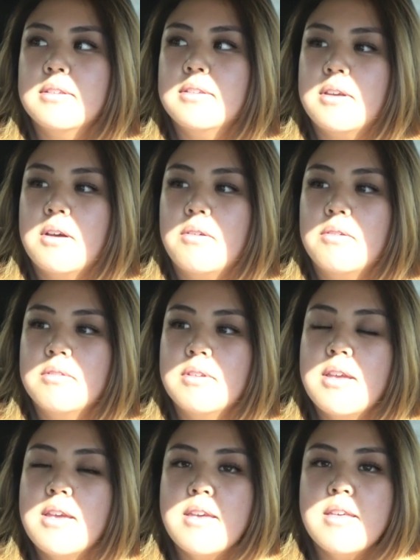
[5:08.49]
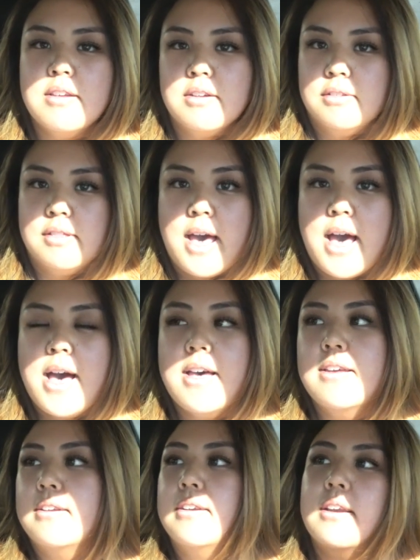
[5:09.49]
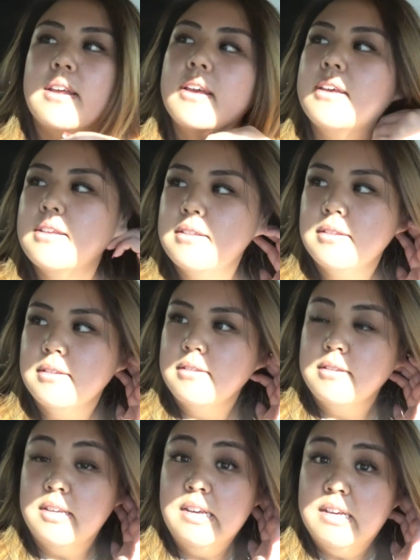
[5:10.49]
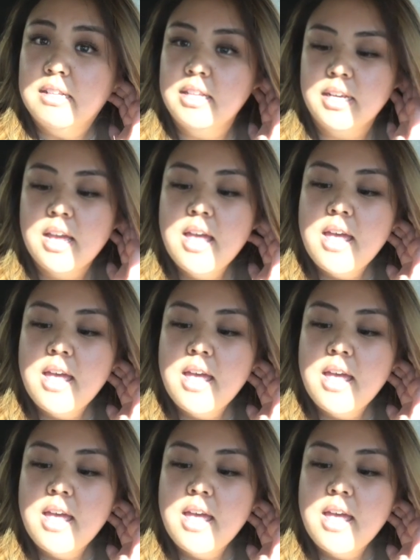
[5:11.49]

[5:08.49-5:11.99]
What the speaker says: So there's that. And yeah, like,